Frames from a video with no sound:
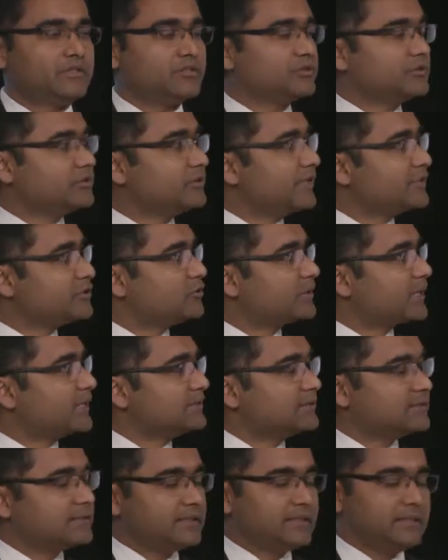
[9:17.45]
So as you
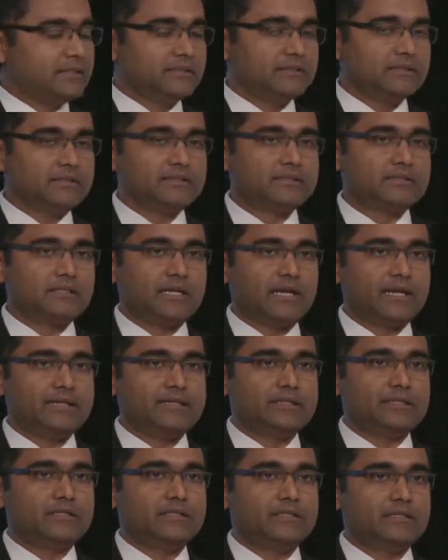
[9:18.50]
can see in this
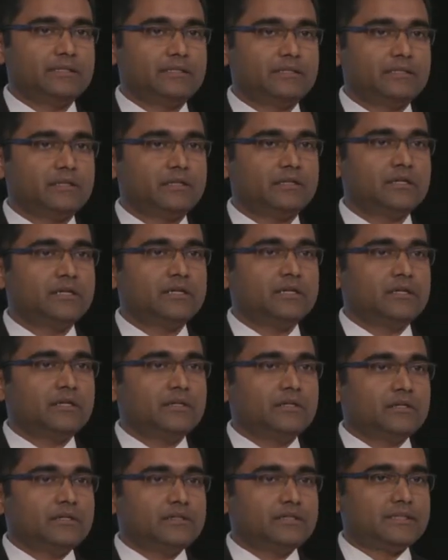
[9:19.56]
slide in here,
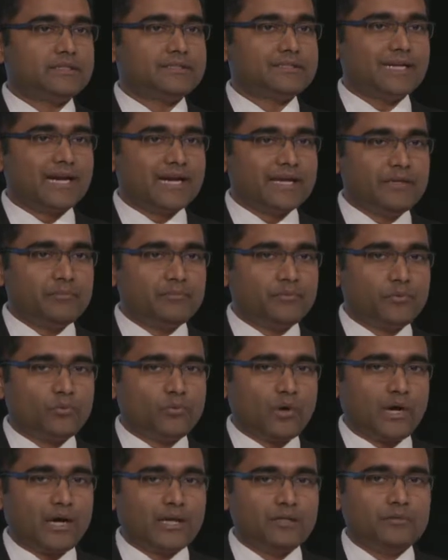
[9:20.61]
the type
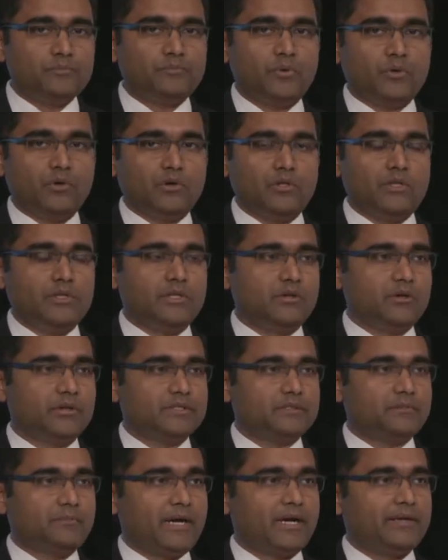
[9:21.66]
1 polio
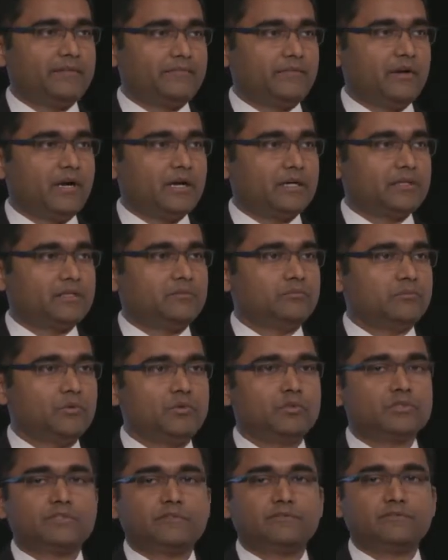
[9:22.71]
is by far the
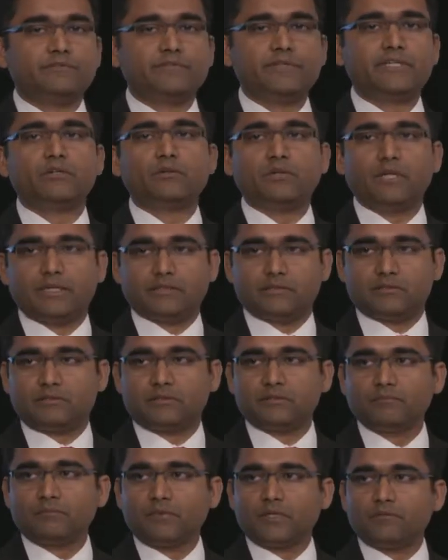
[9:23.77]
most virulent
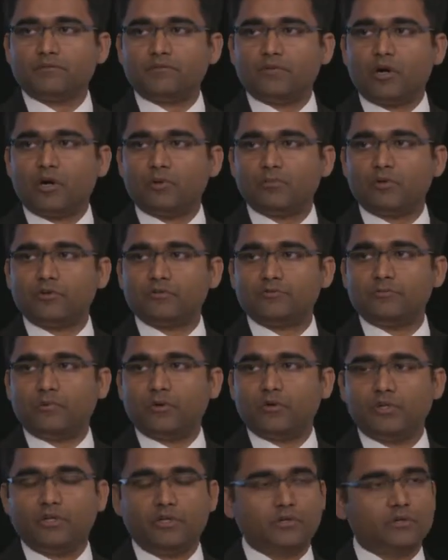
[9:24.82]
form of
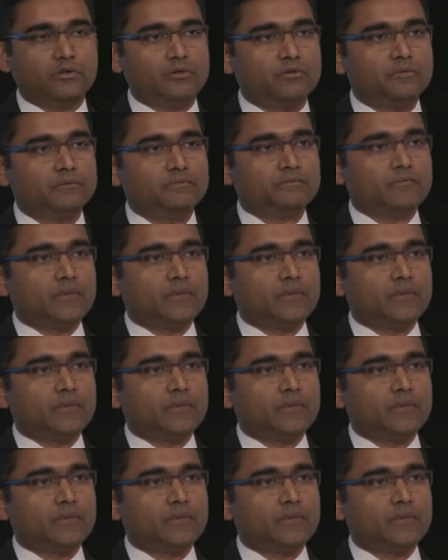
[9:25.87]
polio.